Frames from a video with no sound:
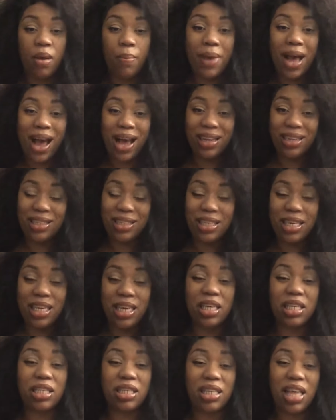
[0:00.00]

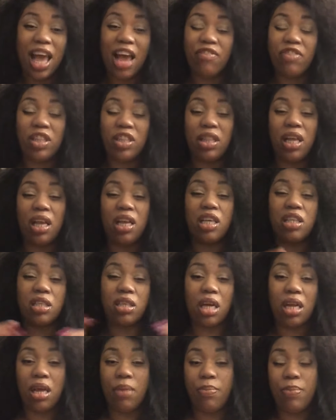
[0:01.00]
politics, everything is
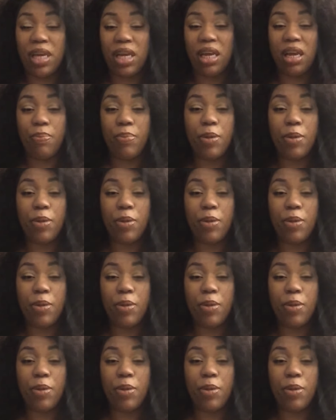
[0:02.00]
going to be,